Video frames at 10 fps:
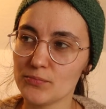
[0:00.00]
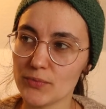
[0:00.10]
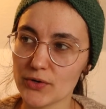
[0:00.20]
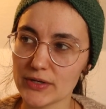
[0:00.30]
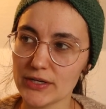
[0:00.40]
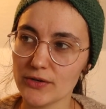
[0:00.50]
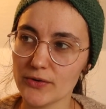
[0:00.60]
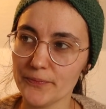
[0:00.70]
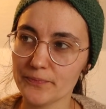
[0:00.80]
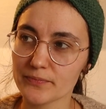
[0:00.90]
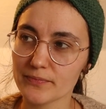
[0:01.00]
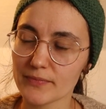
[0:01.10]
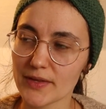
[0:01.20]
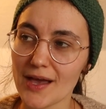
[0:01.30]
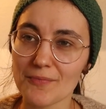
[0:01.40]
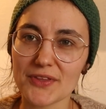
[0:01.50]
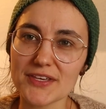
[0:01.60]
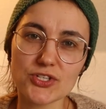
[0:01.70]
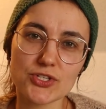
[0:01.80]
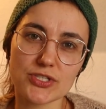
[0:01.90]
merino. But
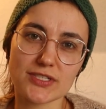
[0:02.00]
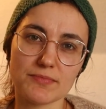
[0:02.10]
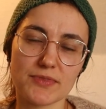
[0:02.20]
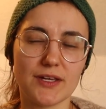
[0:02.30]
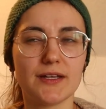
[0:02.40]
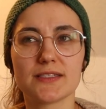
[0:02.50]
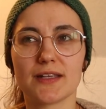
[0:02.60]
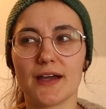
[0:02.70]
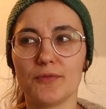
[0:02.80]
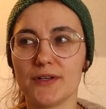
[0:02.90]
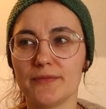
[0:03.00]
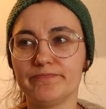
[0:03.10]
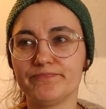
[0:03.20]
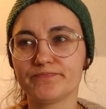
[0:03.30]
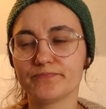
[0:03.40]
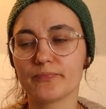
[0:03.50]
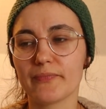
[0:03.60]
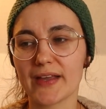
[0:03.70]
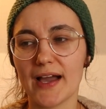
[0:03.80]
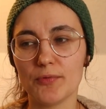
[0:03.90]
these are just some things that I
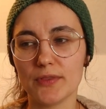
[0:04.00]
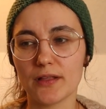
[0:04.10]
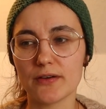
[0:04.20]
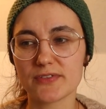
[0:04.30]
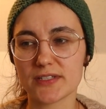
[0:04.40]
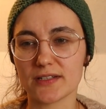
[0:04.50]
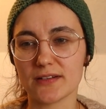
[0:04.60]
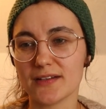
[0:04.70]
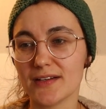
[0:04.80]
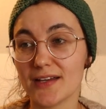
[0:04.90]
would love to